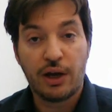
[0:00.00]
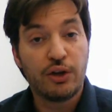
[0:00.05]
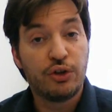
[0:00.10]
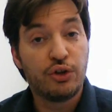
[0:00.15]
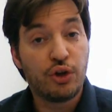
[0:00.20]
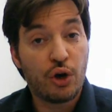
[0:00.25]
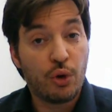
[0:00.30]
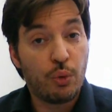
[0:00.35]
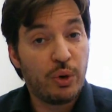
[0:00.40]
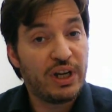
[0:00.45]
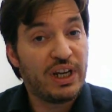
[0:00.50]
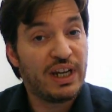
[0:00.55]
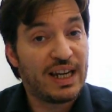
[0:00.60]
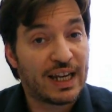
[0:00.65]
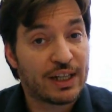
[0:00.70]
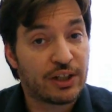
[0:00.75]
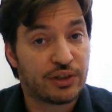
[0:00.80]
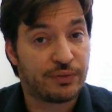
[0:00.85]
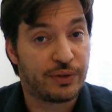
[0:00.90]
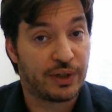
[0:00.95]
Nor will he
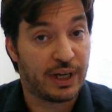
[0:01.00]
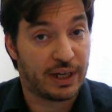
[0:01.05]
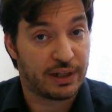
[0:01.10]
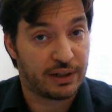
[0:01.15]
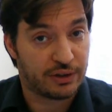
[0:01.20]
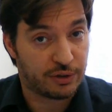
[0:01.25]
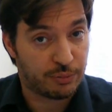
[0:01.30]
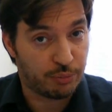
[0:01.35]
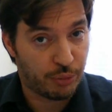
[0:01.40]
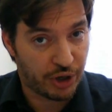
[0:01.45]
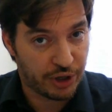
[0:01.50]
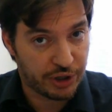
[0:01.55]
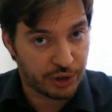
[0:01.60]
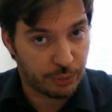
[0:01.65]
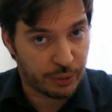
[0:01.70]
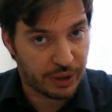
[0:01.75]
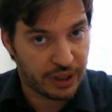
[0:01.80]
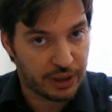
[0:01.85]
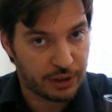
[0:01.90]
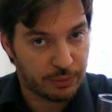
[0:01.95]
let us forget it, by
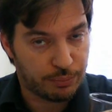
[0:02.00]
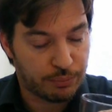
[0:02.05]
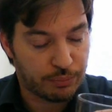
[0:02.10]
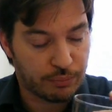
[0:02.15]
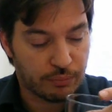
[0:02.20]
the way.